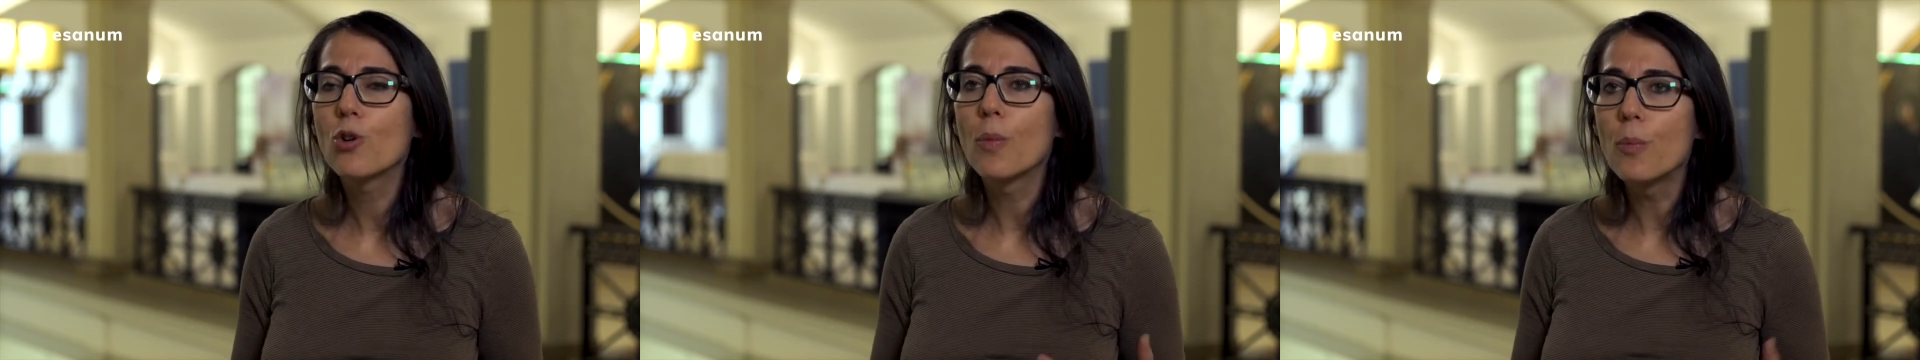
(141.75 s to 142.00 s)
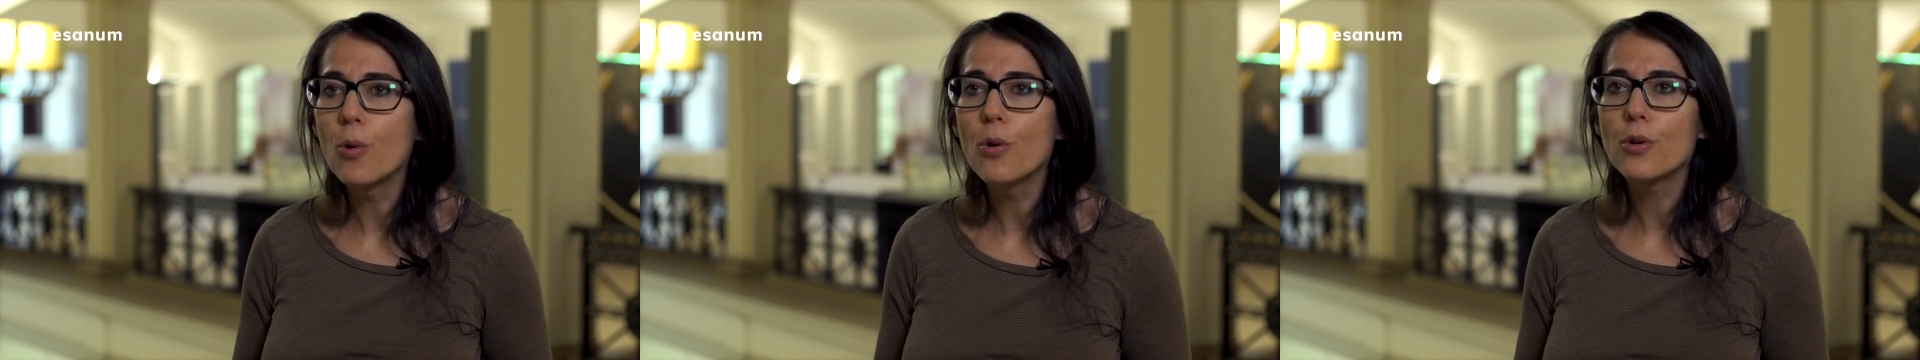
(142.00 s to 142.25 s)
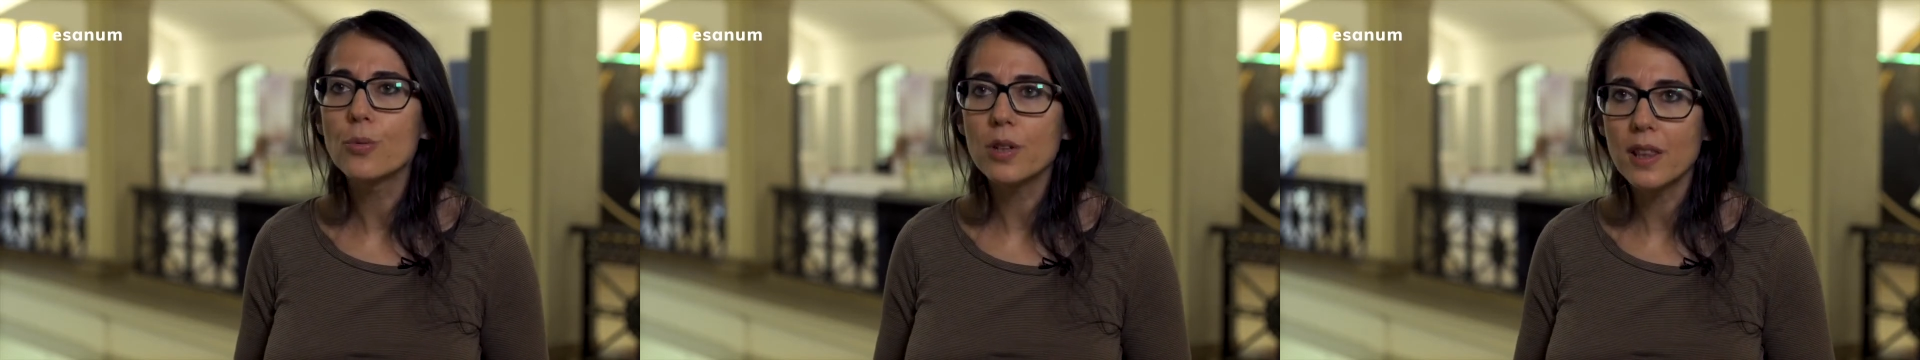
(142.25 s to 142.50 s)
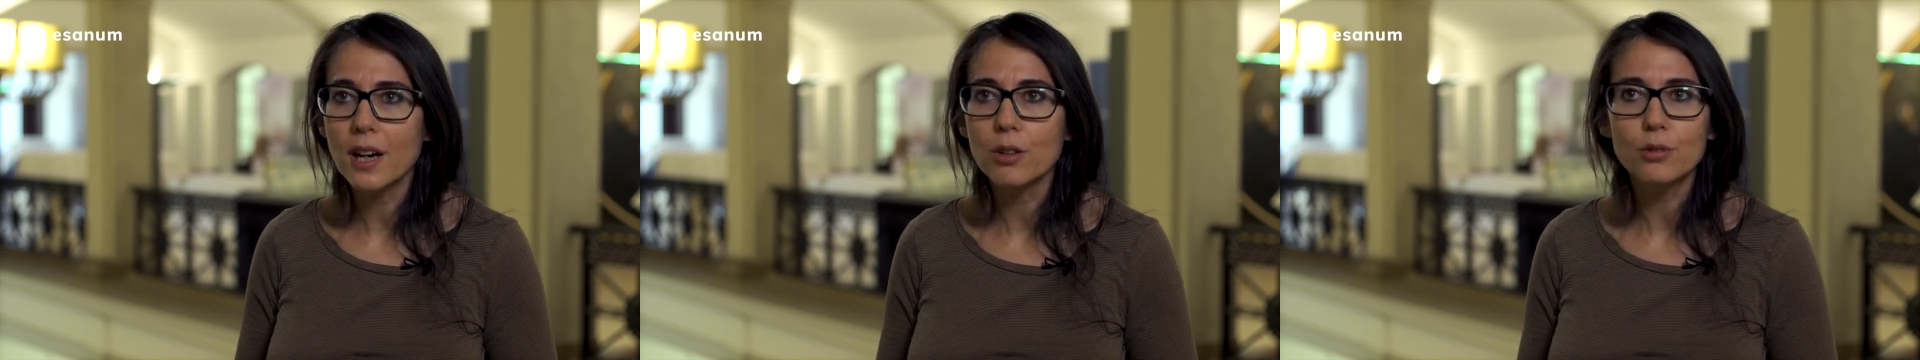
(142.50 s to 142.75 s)
who are born
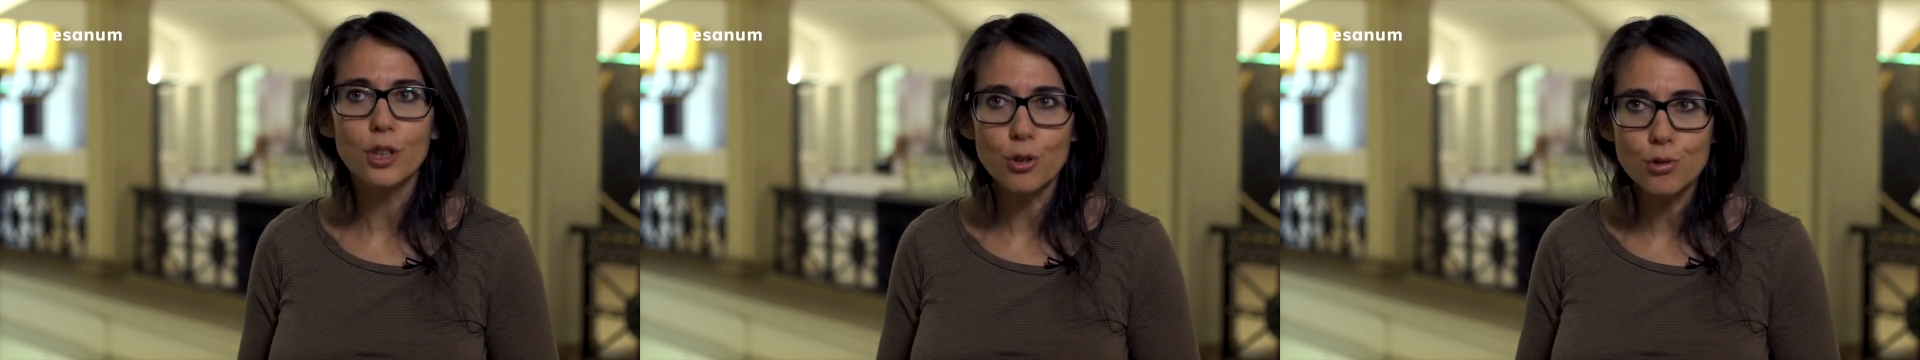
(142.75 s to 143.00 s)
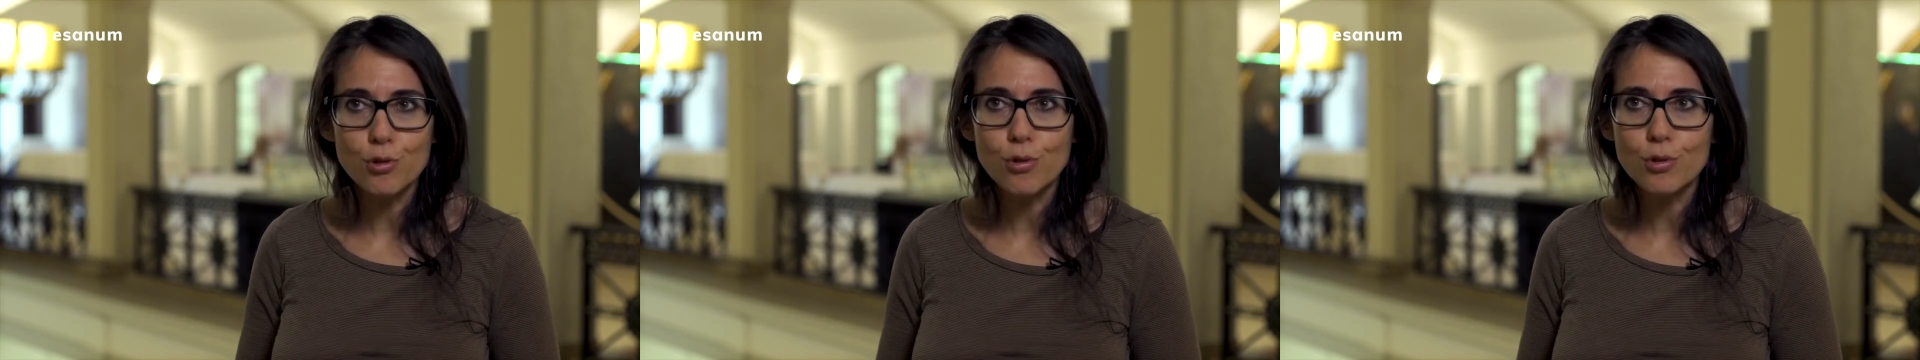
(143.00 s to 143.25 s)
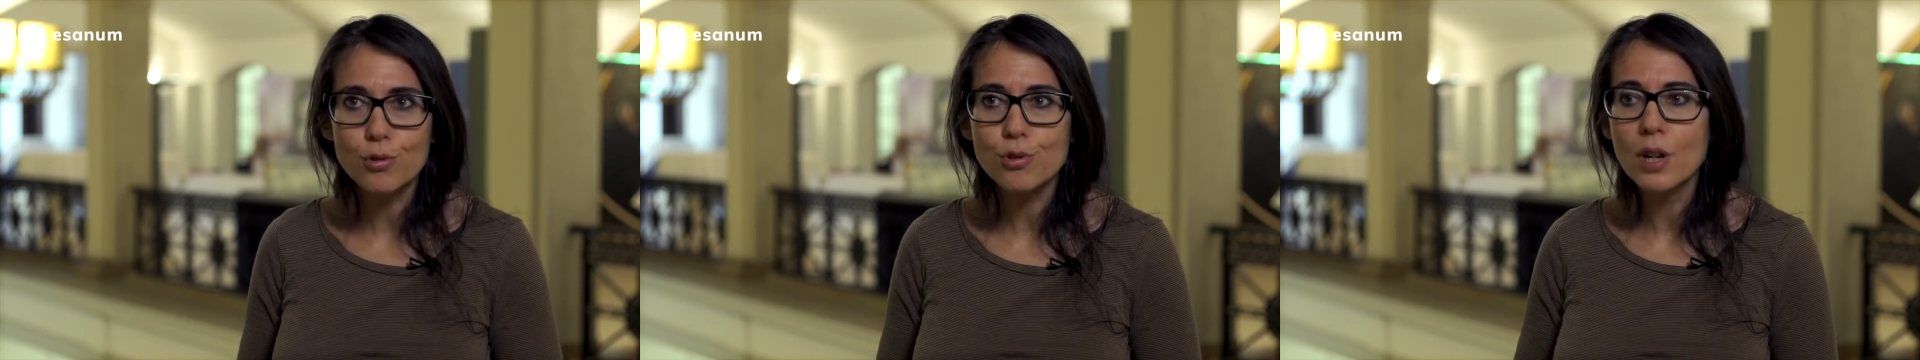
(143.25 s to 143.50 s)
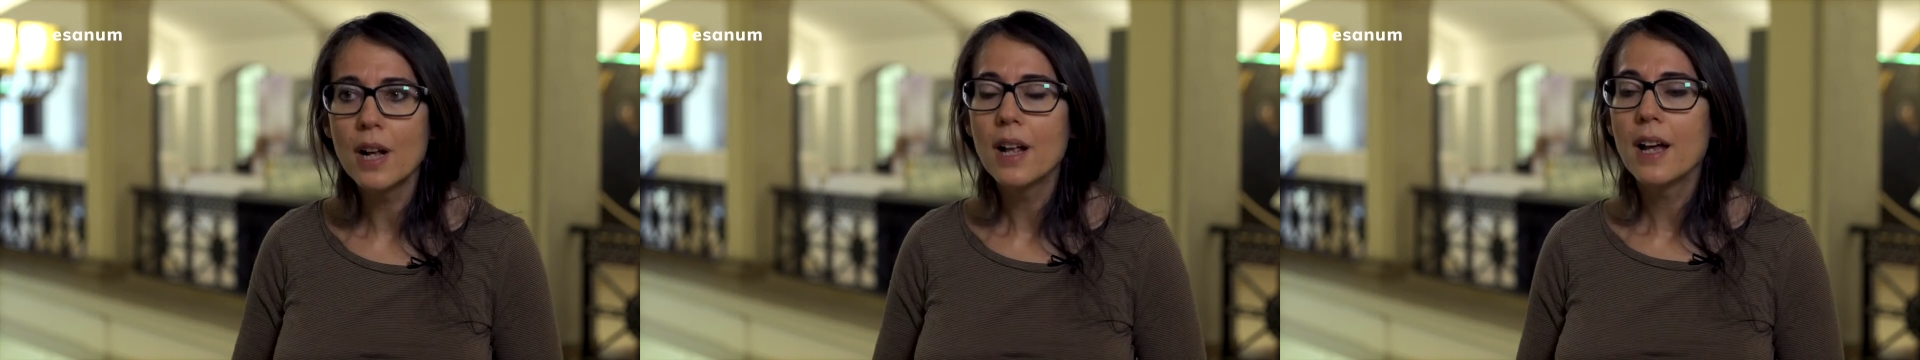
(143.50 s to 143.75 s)
without a uterus,